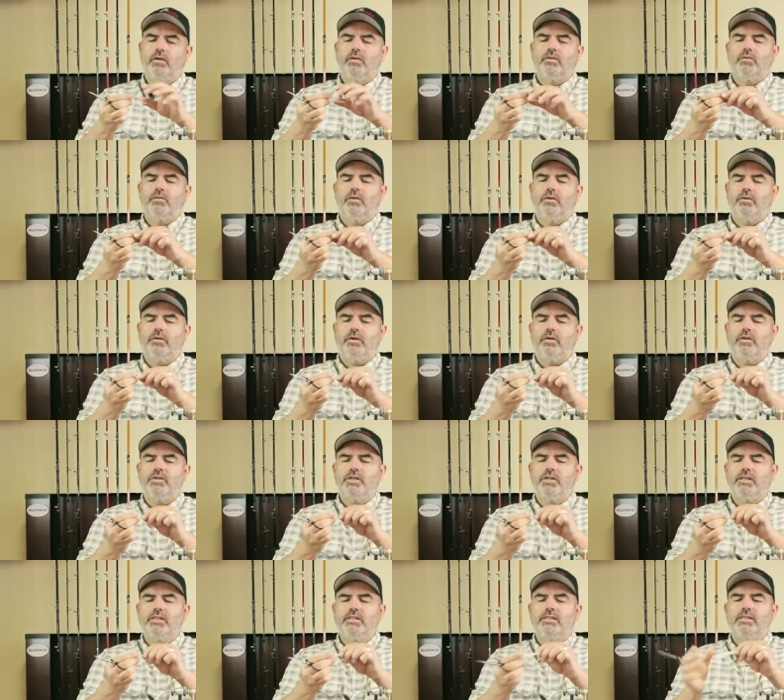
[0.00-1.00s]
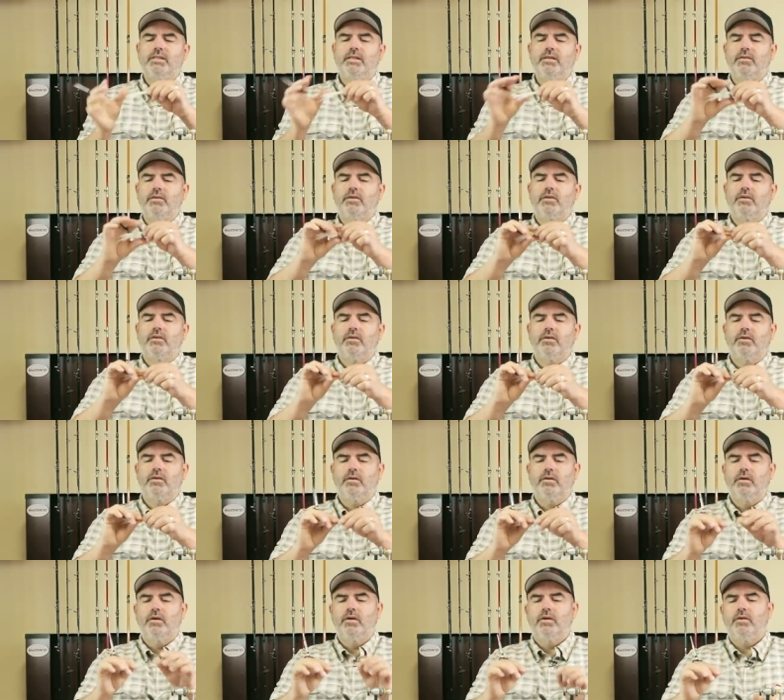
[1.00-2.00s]
So there we go, as you can see they're,
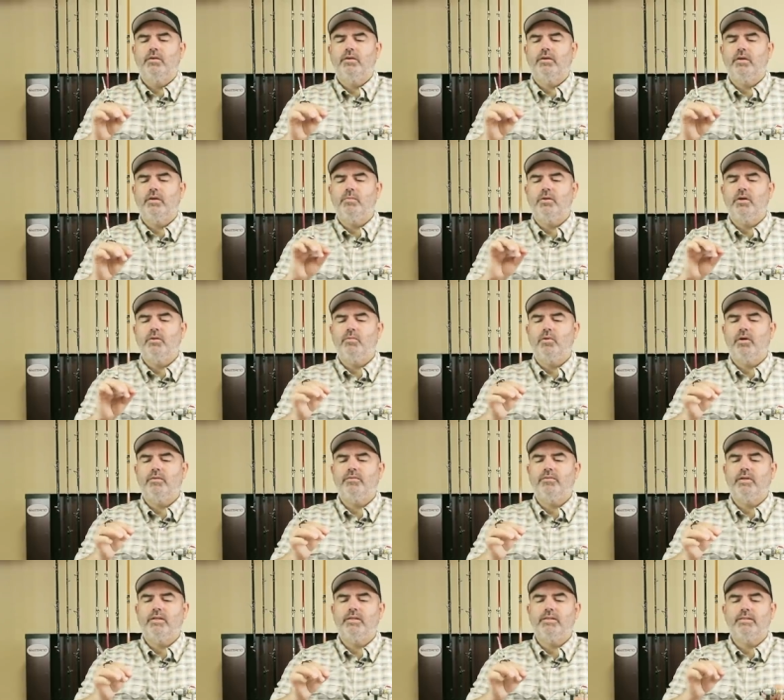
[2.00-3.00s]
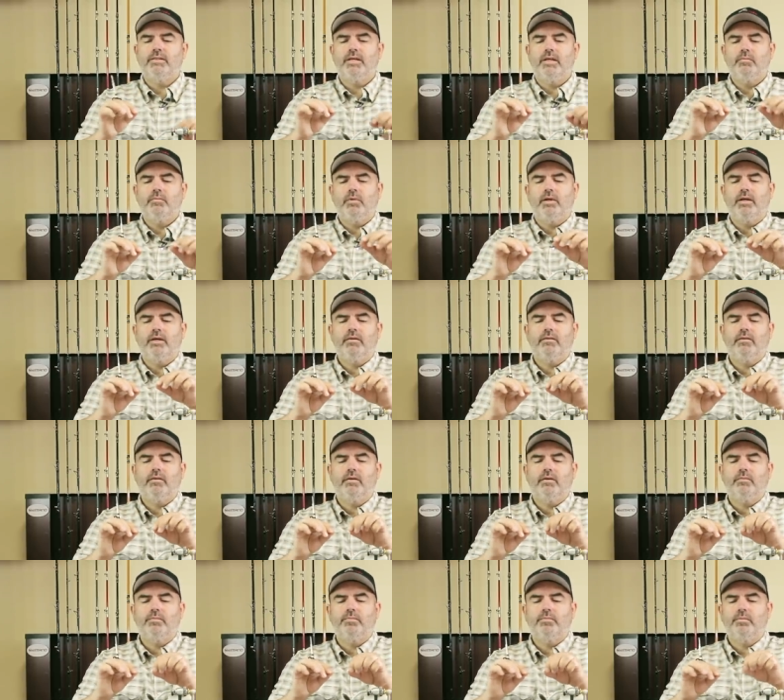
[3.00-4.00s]
they're gonna be roughly the same length.
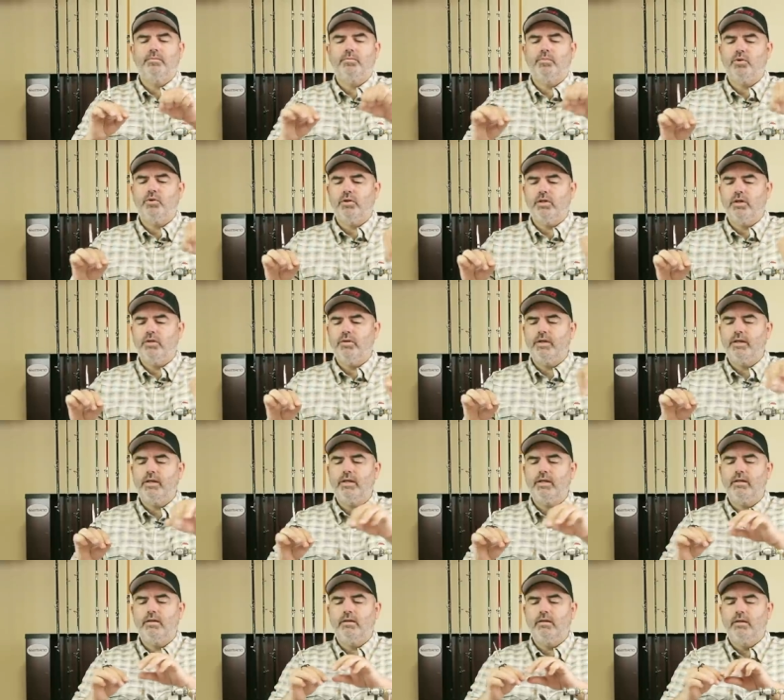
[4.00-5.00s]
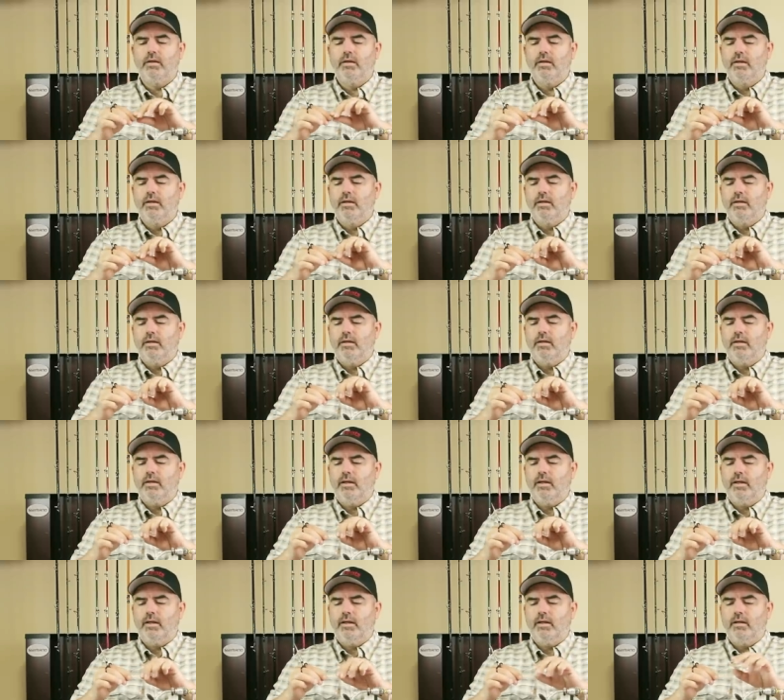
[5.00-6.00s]
I'll pull out any.
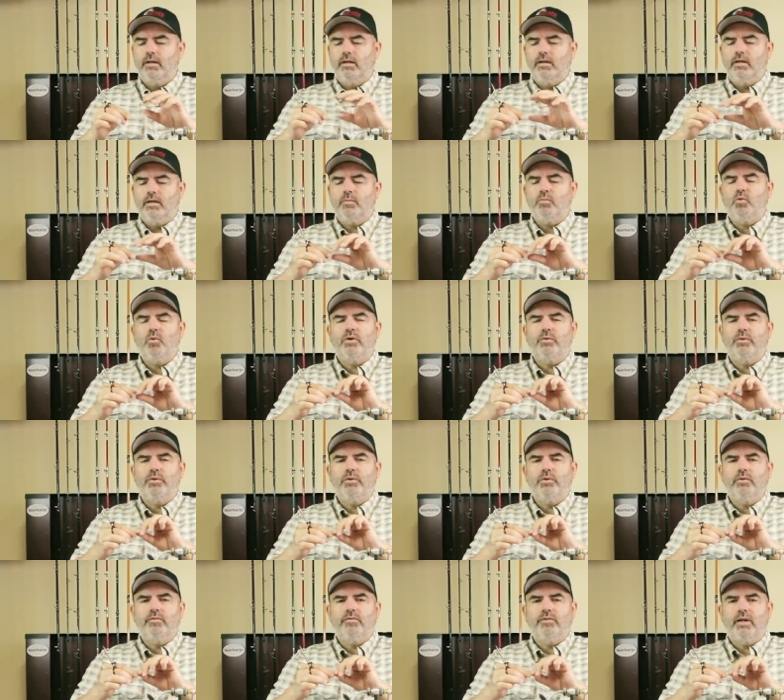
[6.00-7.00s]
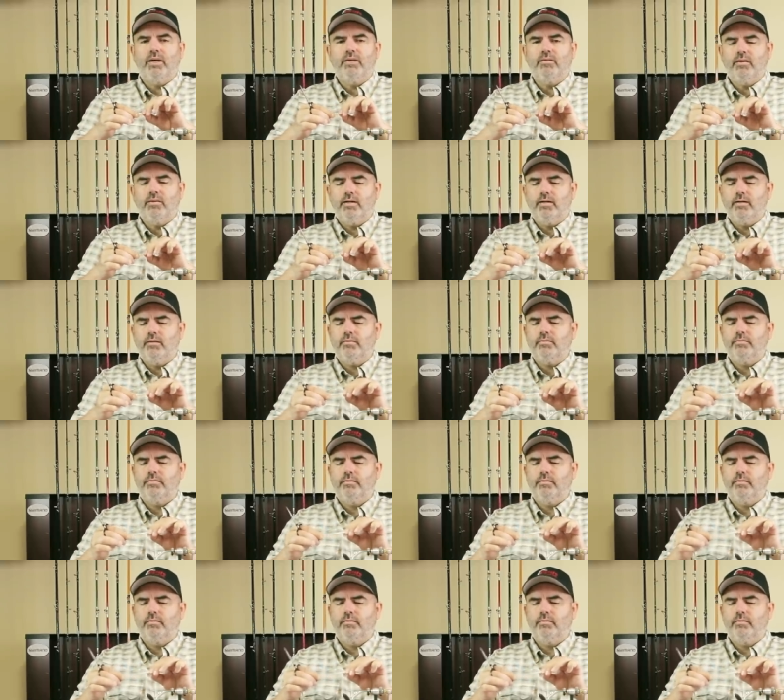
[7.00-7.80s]
Number one rule in fly tying,